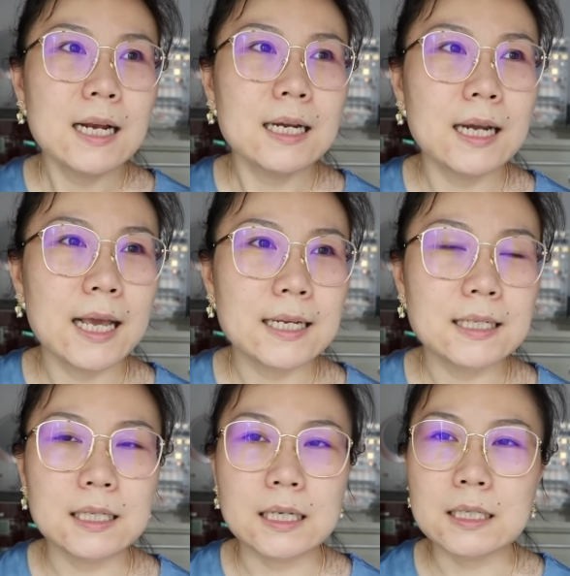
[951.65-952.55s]

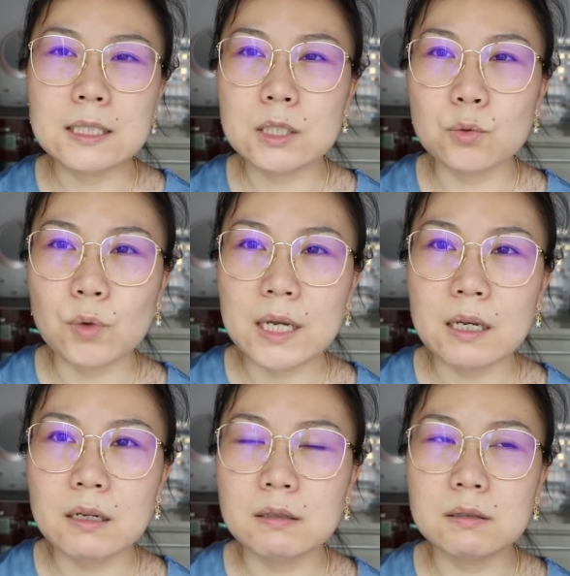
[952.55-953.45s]
lady
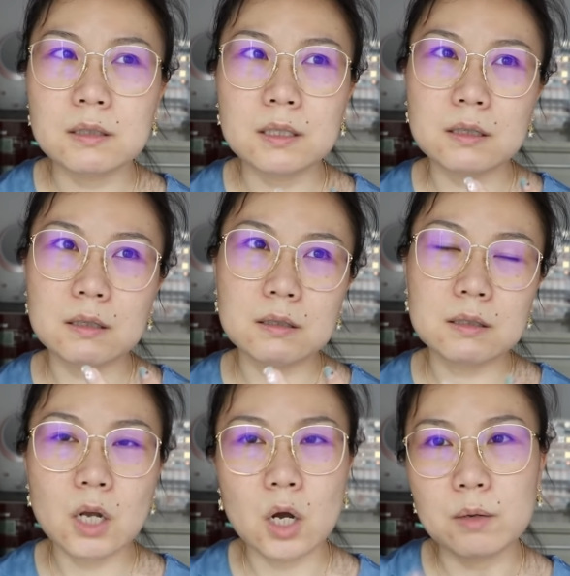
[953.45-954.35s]
sweet
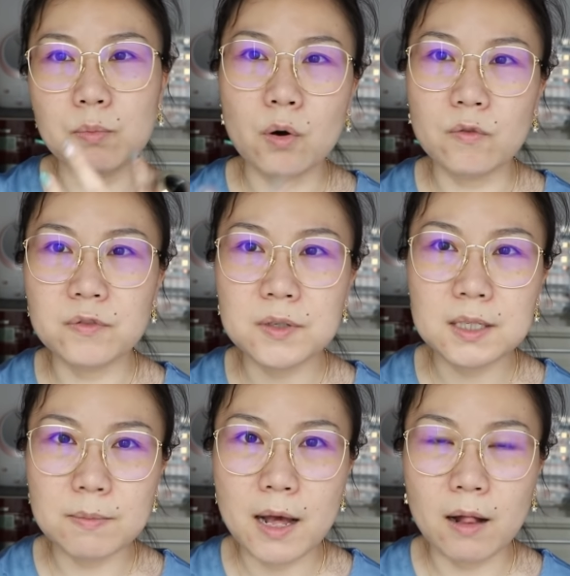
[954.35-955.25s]
type of
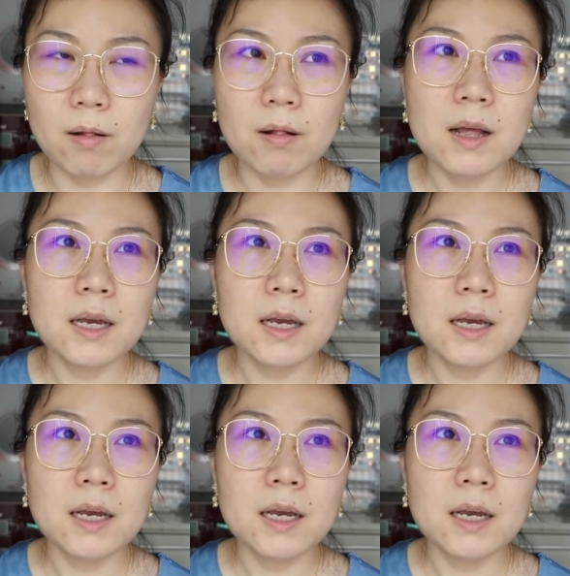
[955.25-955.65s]
smell.